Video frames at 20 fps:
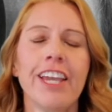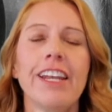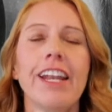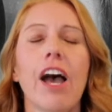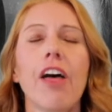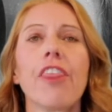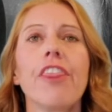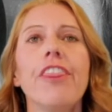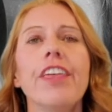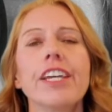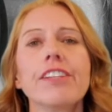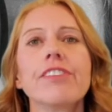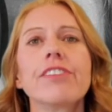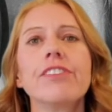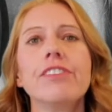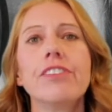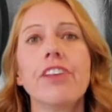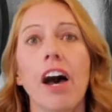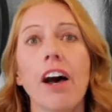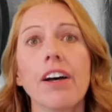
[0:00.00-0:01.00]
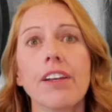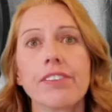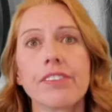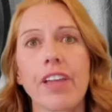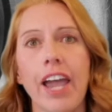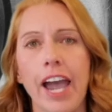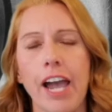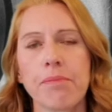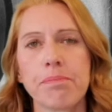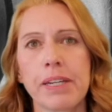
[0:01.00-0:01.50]
Now this does
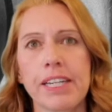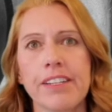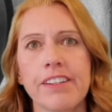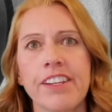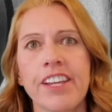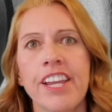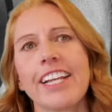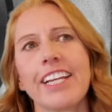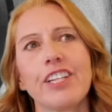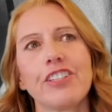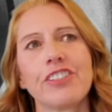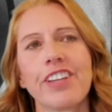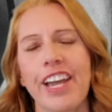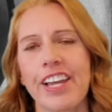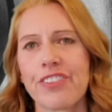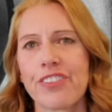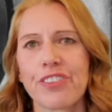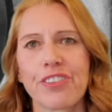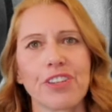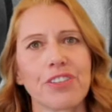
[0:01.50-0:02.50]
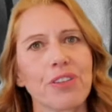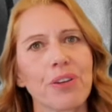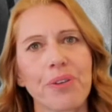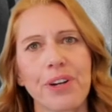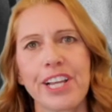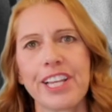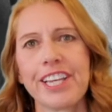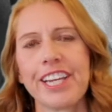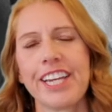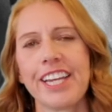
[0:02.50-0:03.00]
happen. He tests the
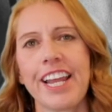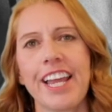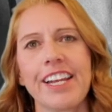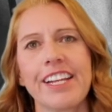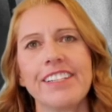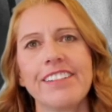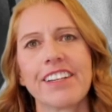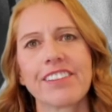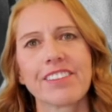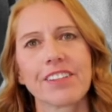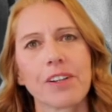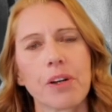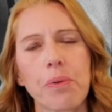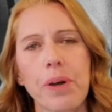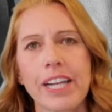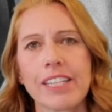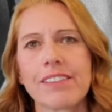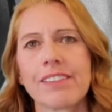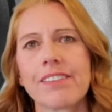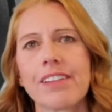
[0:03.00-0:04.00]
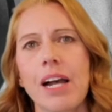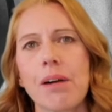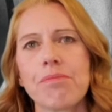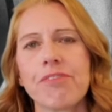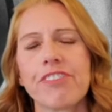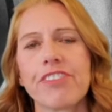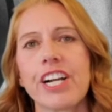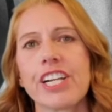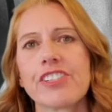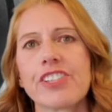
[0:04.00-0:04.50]
toilet and it doesn't quite stop
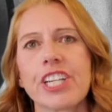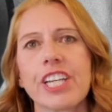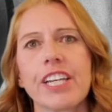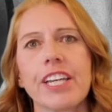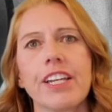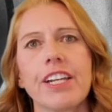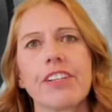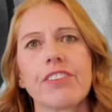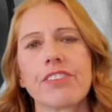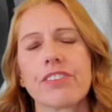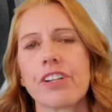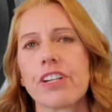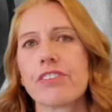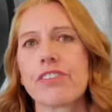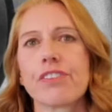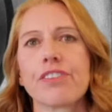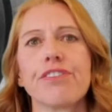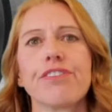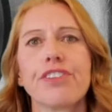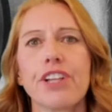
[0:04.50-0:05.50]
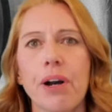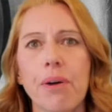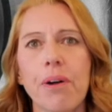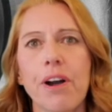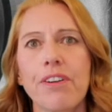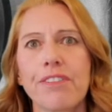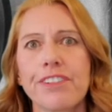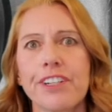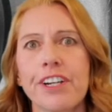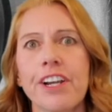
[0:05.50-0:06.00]
flushing and it starts to flow
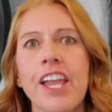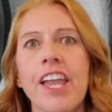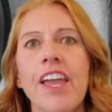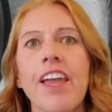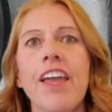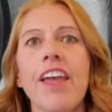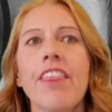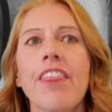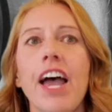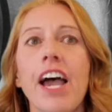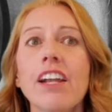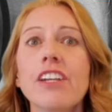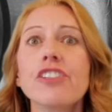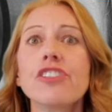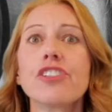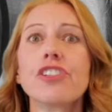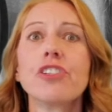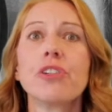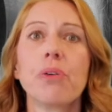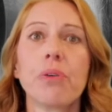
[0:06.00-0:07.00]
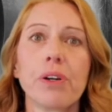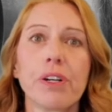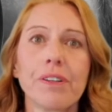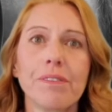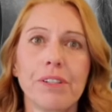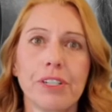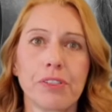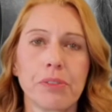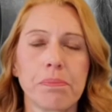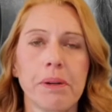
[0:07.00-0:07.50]
over. That is your
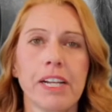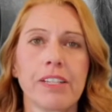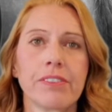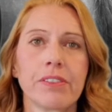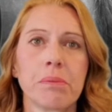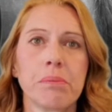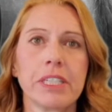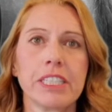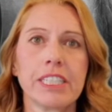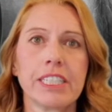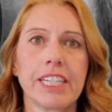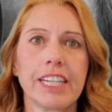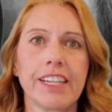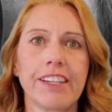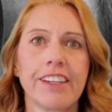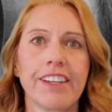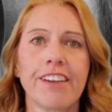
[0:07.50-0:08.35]
responsibility.